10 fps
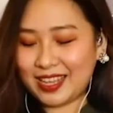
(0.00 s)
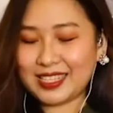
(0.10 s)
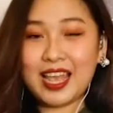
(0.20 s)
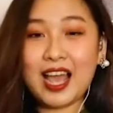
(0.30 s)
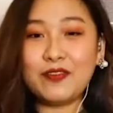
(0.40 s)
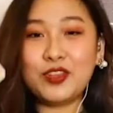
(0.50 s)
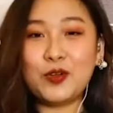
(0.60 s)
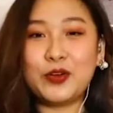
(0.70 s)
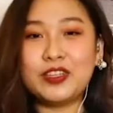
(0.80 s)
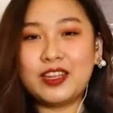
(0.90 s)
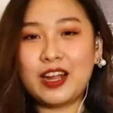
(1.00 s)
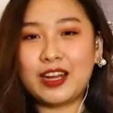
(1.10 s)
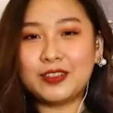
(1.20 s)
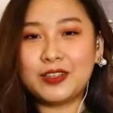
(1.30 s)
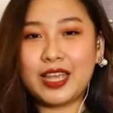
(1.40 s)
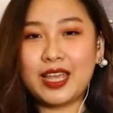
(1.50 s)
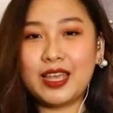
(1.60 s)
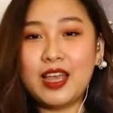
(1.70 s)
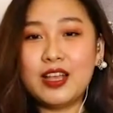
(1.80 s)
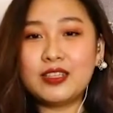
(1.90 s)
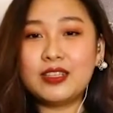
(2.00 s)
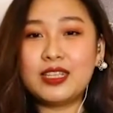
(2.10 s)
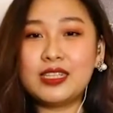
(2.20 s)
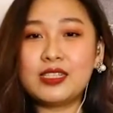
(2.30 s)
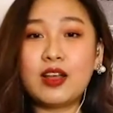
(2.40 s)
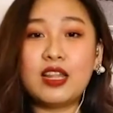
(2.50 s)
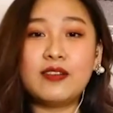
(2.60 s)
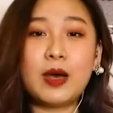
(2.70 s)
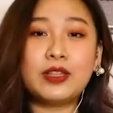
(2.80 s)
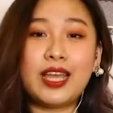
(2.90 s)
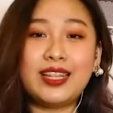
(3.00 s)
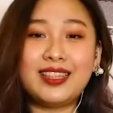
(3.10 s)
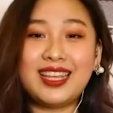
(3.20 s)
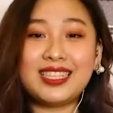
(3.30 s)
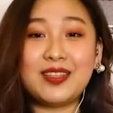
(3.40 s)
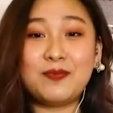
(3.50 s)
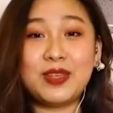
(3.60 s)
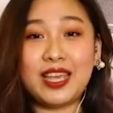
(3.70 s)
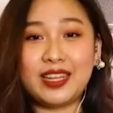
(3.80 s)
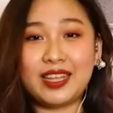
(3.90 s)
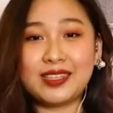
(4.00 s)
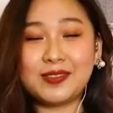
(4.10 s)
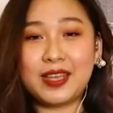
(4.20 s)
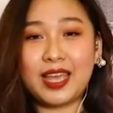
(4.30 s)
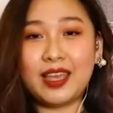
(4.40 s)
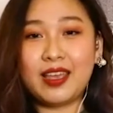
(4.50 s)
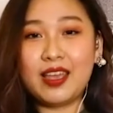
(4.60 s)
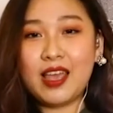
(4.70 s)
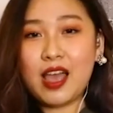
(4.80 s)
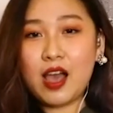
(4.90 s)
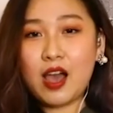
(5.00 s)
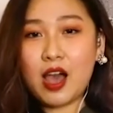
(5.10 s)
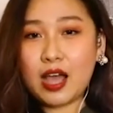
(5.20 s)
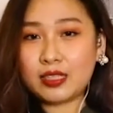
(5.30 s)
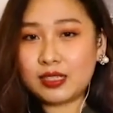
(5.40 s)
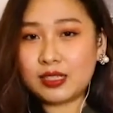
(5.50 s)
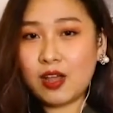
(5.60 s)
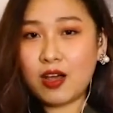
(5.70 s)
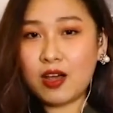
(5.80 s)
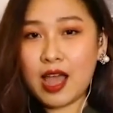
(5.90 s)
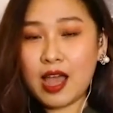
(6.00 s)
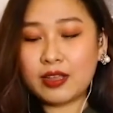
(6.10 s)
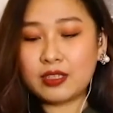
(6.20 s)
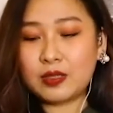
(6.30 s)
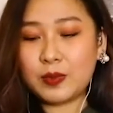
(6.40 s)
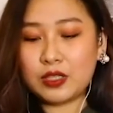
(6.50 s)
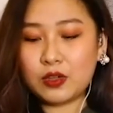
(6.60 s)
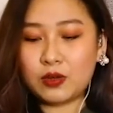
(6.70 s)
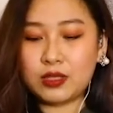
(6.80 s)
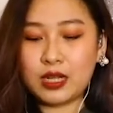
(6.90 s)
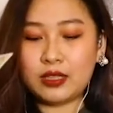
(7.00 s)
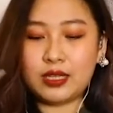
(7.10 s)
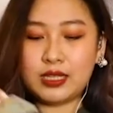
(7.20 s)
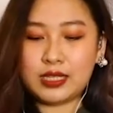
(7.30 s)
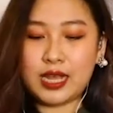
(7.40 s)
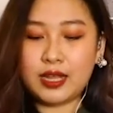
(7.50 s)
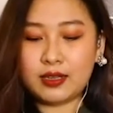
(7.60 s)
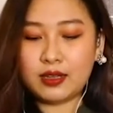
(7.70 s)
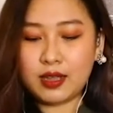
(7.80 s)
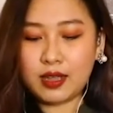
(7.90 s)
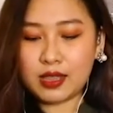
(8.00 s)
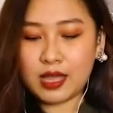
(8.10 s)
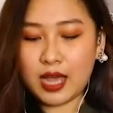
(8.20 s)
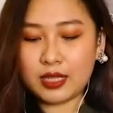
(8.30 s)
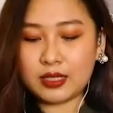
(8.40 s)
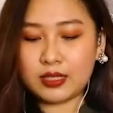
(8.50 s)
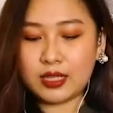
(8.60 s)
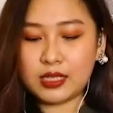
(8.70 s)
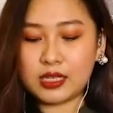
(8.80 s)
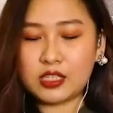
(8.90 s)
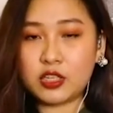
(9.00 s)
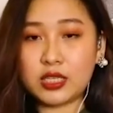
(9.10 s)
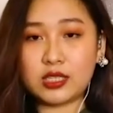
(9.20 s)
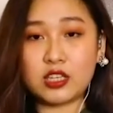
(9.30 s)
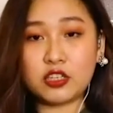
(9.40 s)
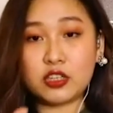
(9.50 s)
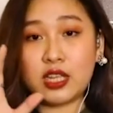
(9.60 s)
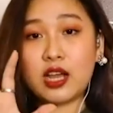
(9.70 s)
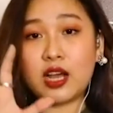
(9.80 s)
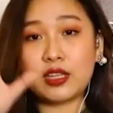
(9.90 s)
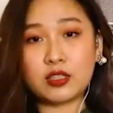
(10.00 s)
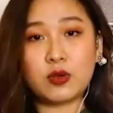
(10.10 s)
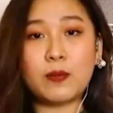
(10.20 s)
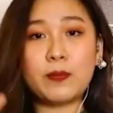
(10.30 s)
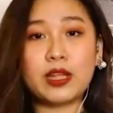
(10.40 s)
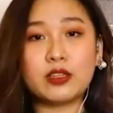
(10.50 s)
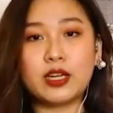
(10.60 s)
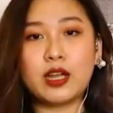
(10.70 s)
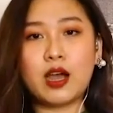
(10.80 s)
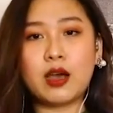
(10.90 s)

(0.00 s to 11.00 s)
Because I have the world card, okay? So this is all about endings and beginnings, okay? As long as we don't understand that this is transitioning us to a better